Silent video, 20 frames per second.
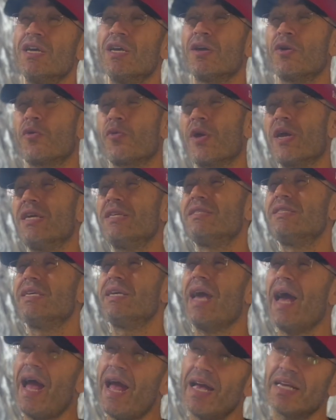
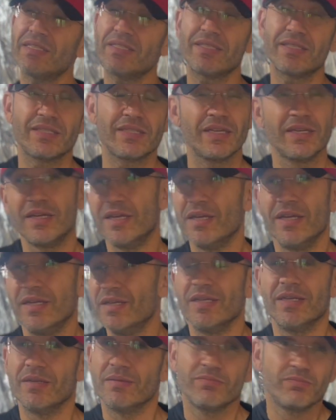crazy ass
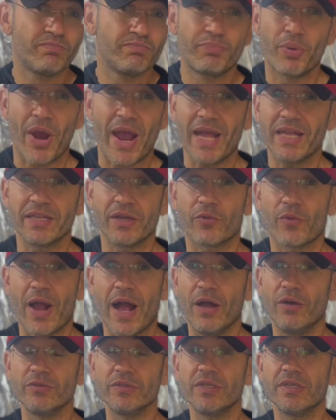brand
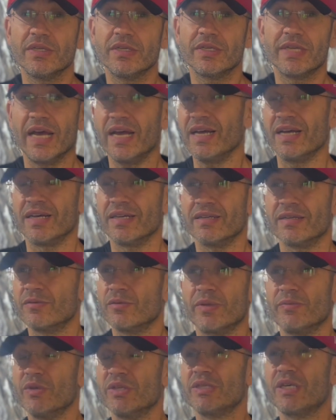around. Yeah,
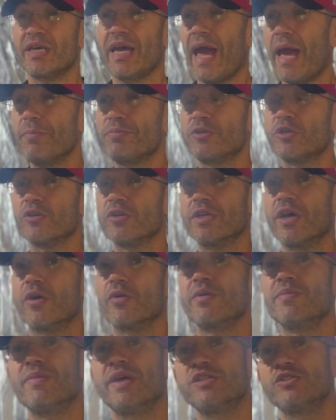we captured our
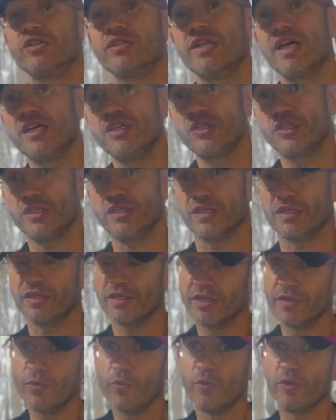imagination
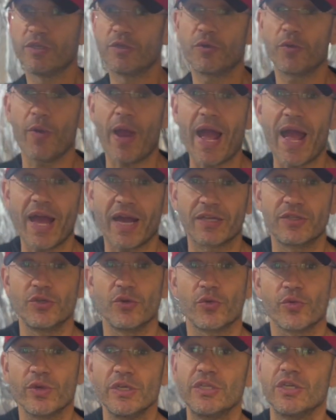with Crack, the
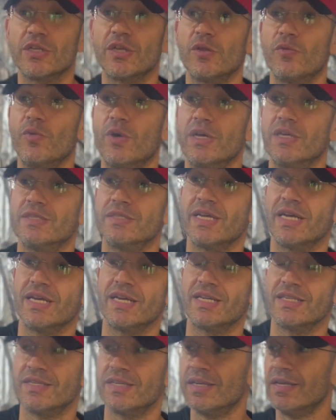original one.
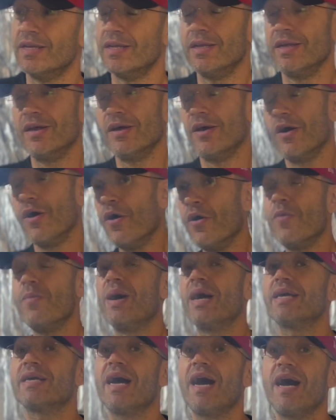Then, oh
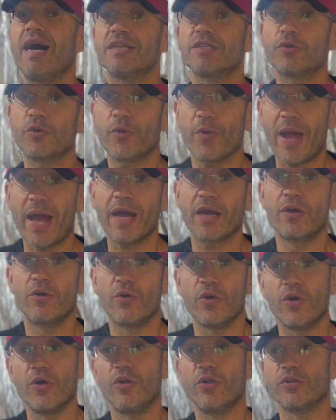my god, Crack
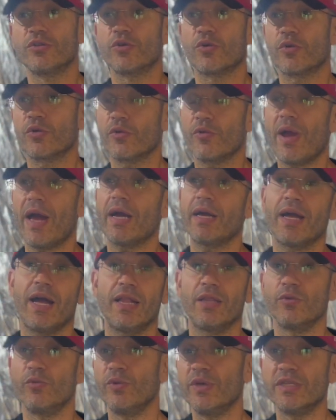Gold or Crack
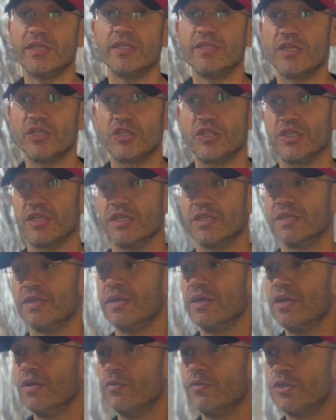Halloween Edition,
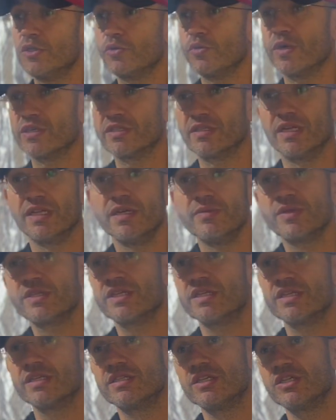which was a
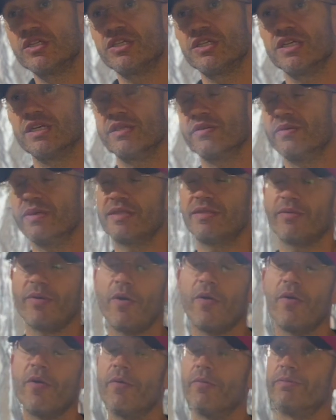limited edition. But,
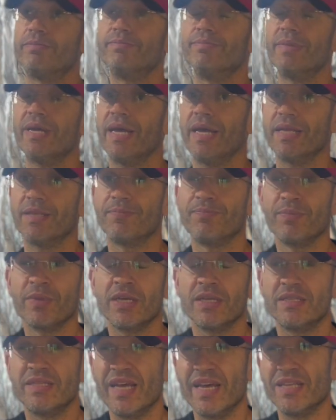oh man.
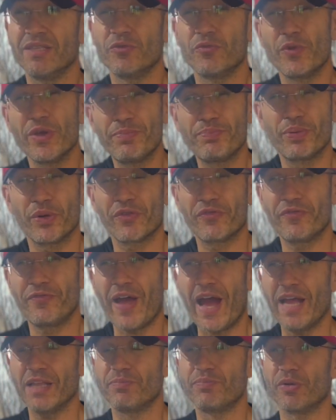Then Ripper
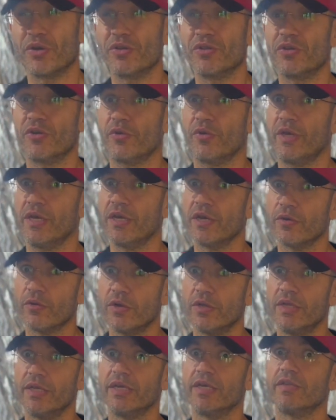Fat Burner,
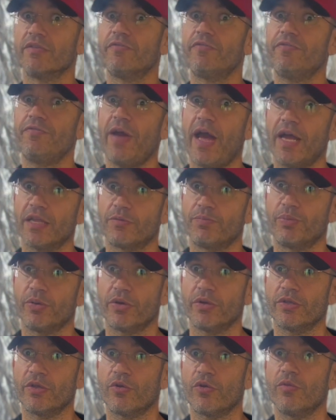Heroin Fat
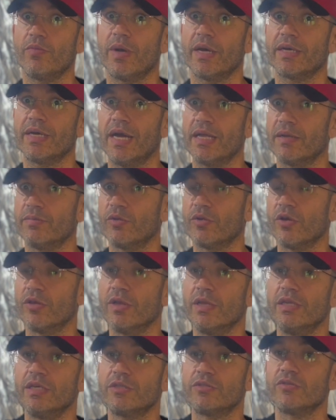Burner. Oh my god, I'm
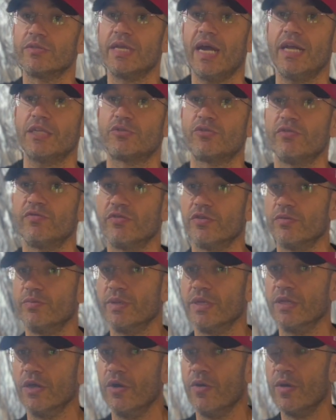gonna link to that review
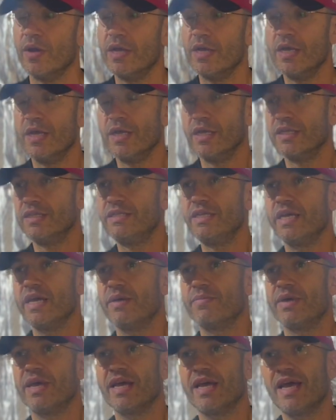below.
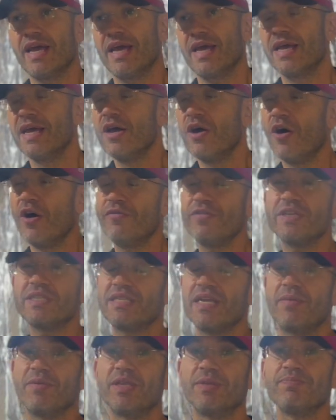DMAA.
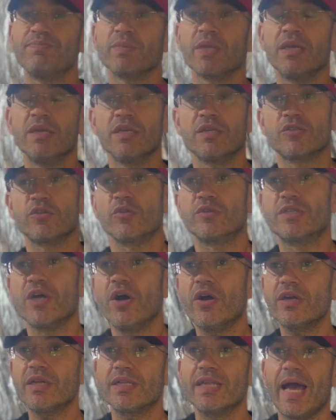Obviously, so
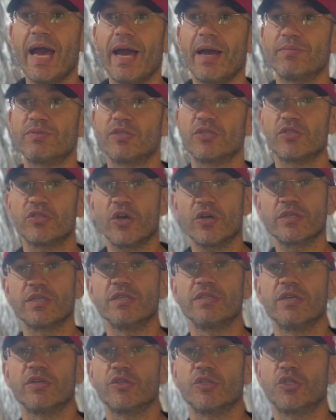Dark Labs
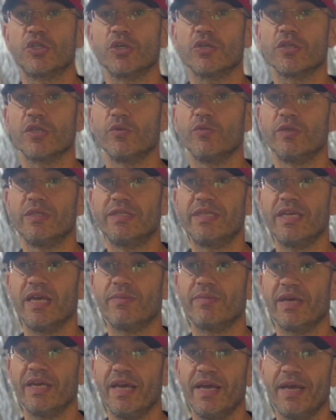started their journey with
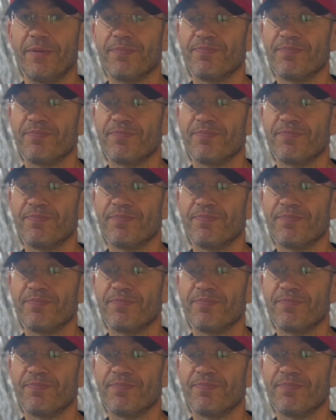DMAA.